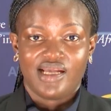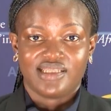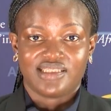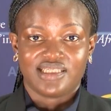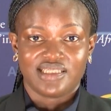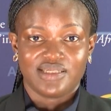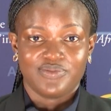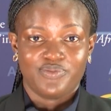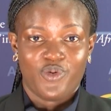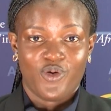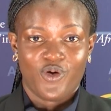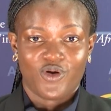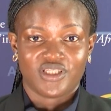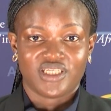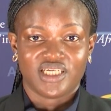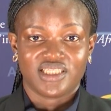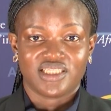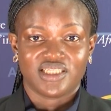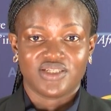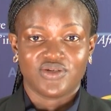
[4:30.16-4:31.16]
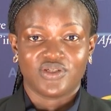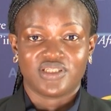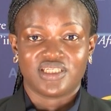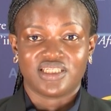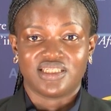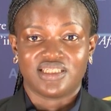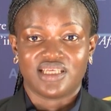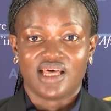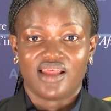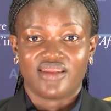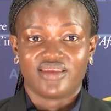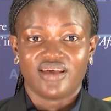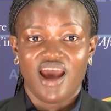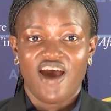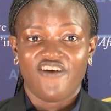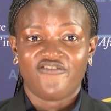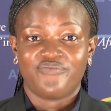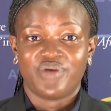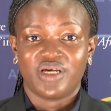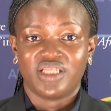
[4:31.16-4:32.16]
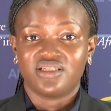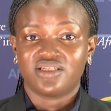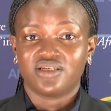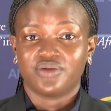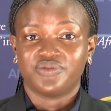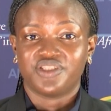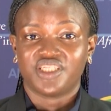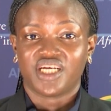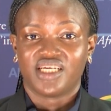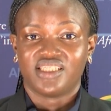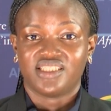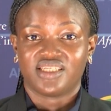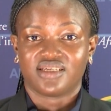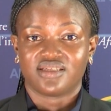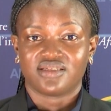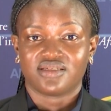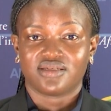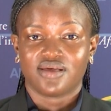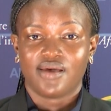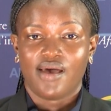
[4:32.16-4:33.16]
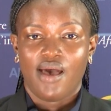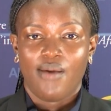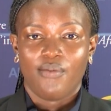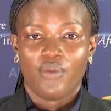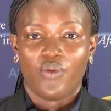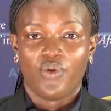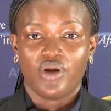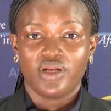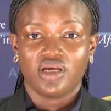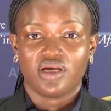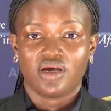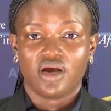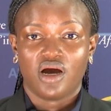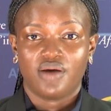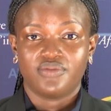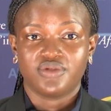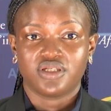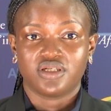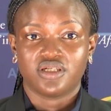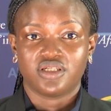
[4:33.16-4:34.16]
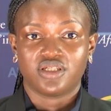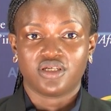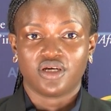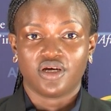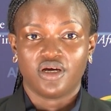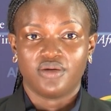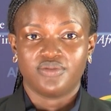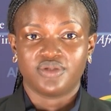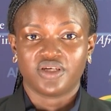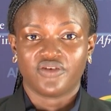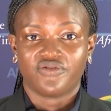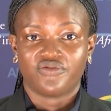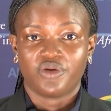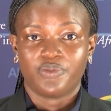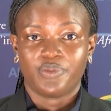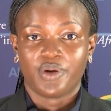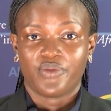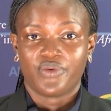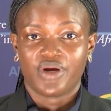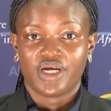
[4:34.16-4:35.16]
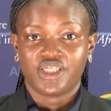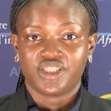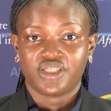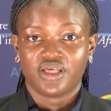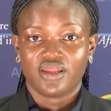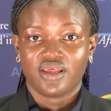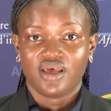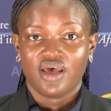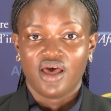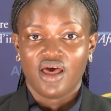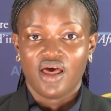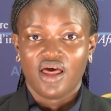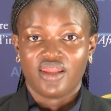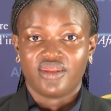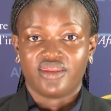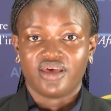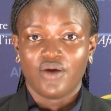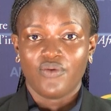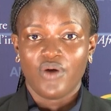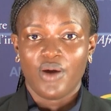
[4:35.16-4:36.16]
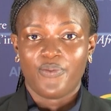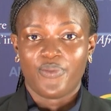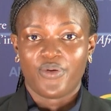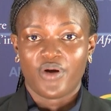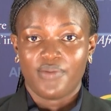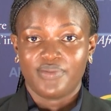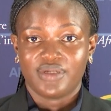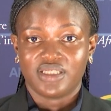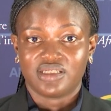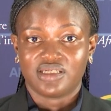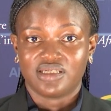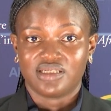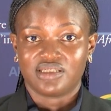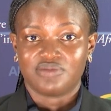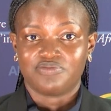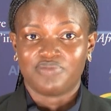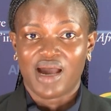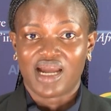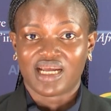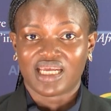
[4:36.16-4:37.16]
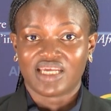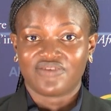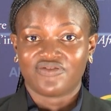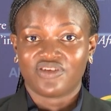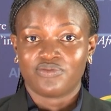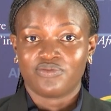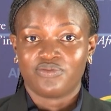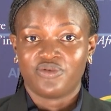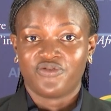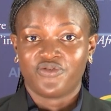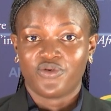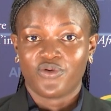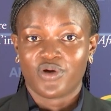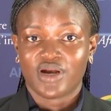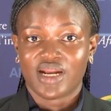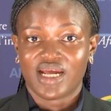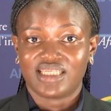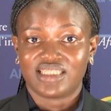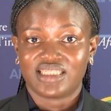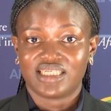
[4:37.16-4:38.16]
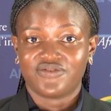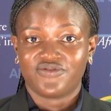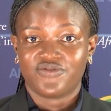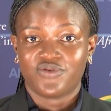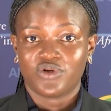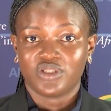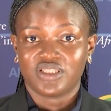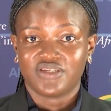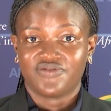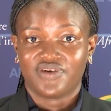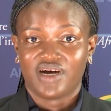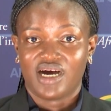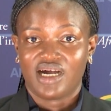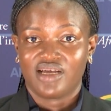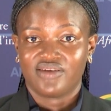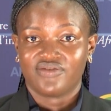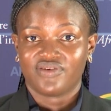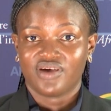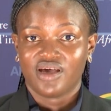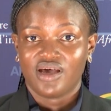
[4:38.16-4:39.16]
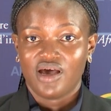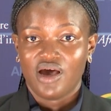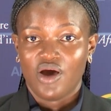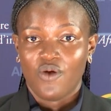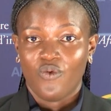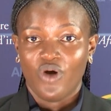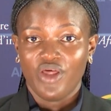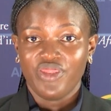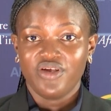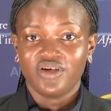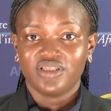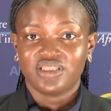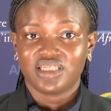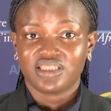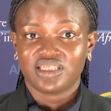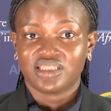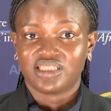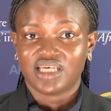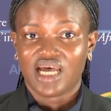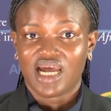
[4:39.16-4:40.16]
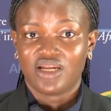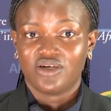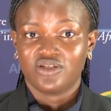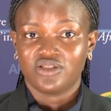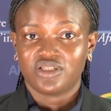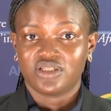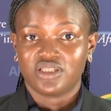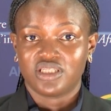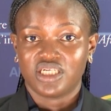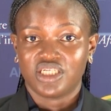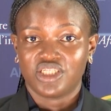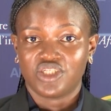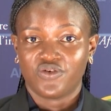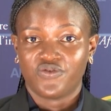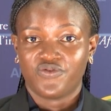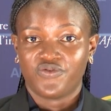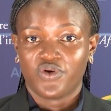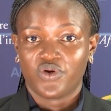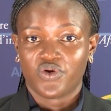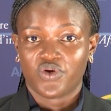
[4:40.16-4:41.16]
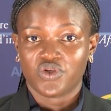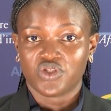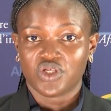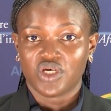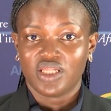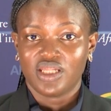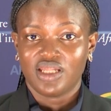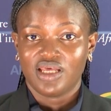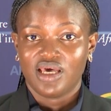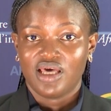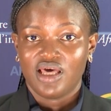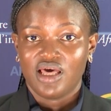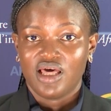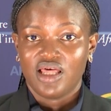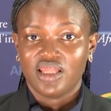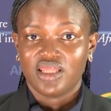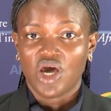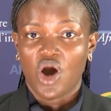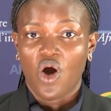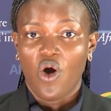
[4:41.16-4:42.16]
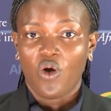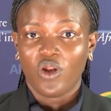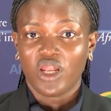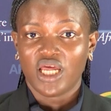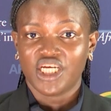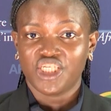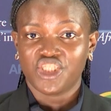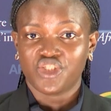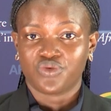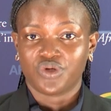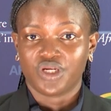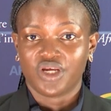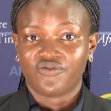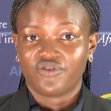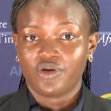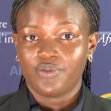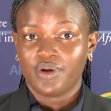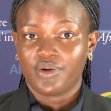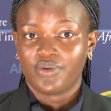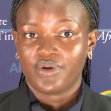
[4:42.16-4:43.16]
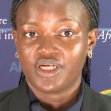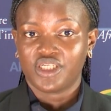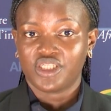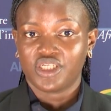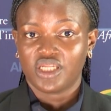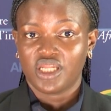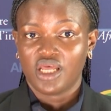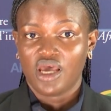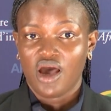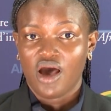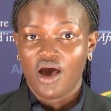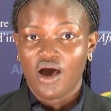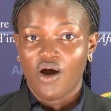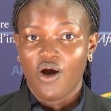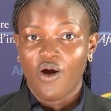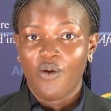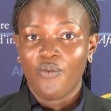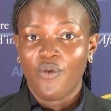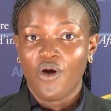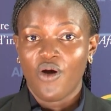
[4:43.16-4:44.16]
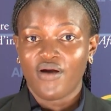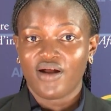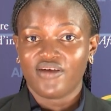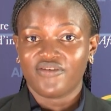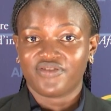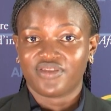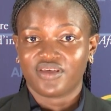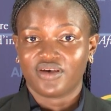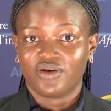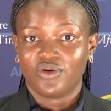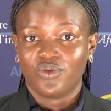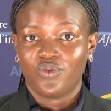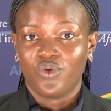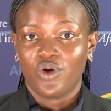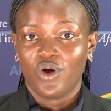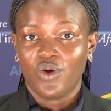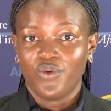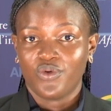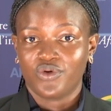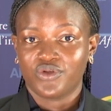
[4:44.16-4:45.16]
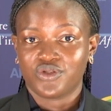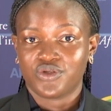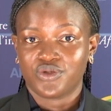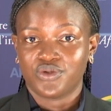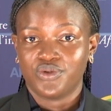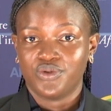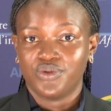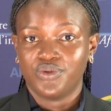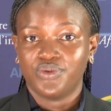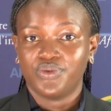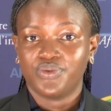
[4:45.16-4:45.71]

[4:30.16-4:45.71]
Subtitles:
It is important to notice that there have been some changes, but when it comes to the terms of reparation, there were promises back even before 1945. What do you think the dialogue today should focus on? The whole history of reparation or more after World War II?